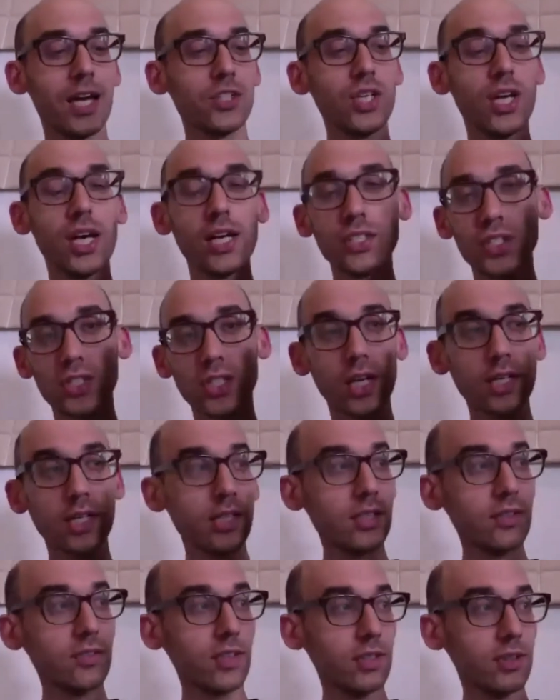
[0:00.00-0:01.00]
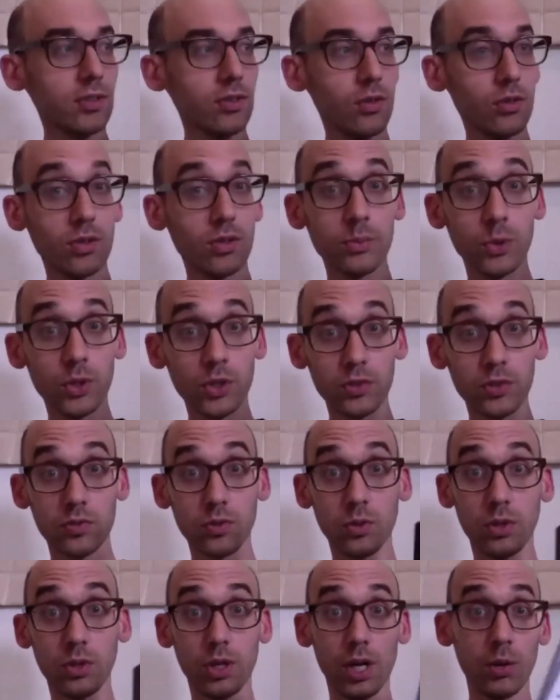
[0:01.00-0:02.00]
Actually, I just got these at the local
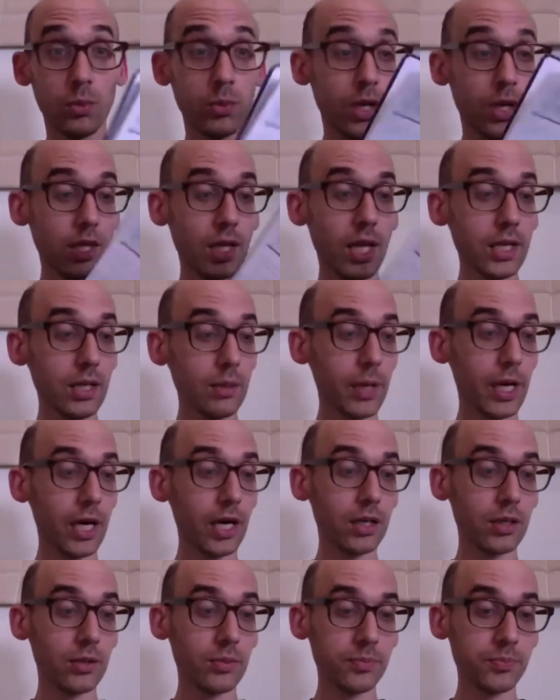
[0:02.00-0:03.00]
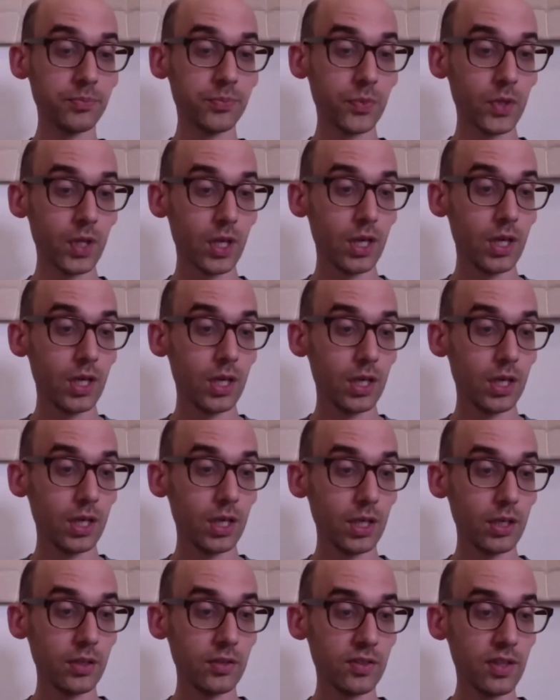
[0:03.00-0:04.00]
bookstore, and what I like about them
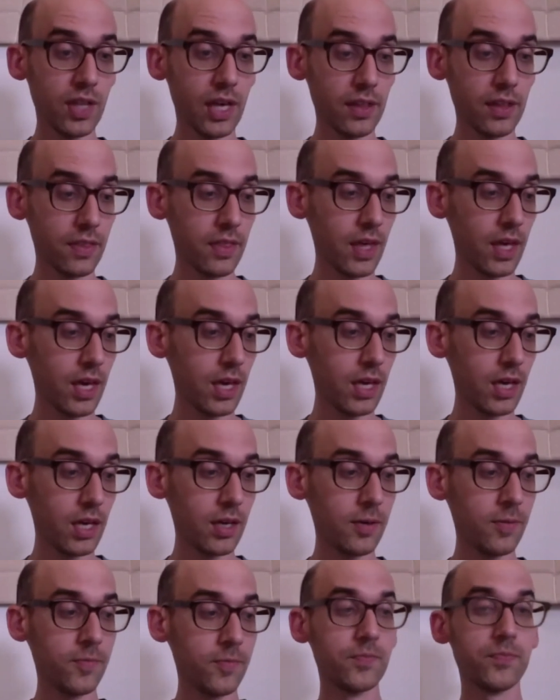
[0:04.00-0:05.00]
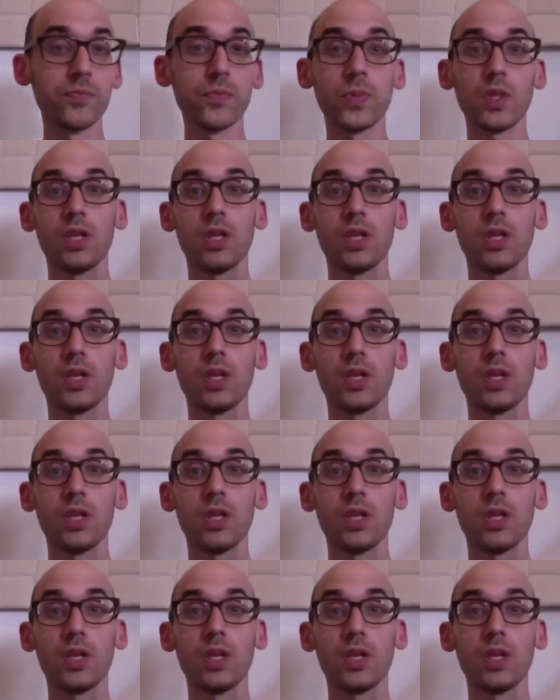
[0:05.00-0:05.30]
is that they